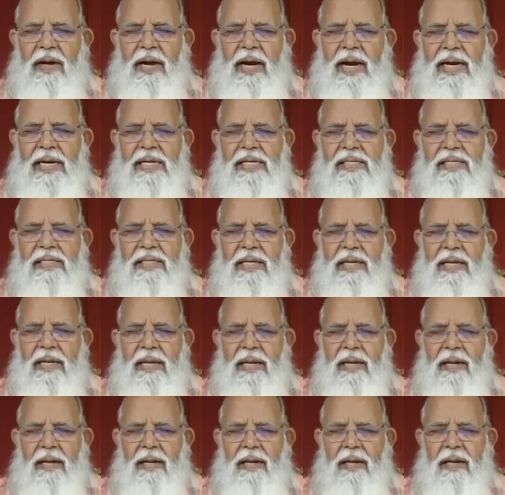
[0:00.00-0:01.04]
And
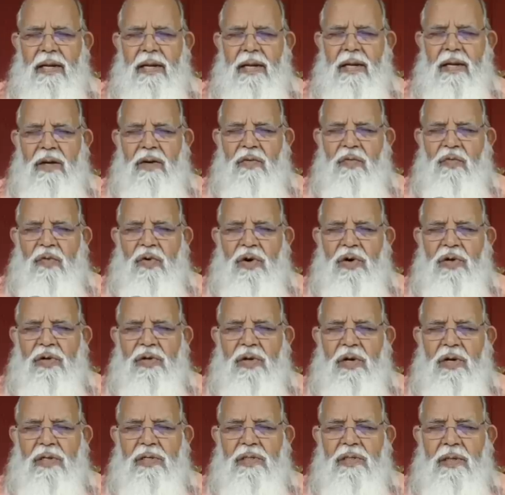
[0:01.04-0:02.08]
see what
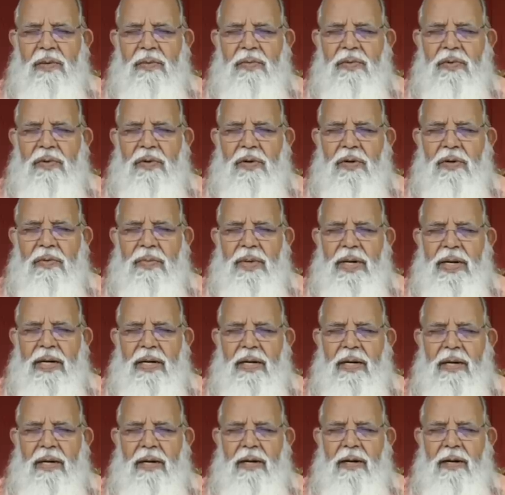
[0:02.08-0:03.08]
thoughts come to your mind.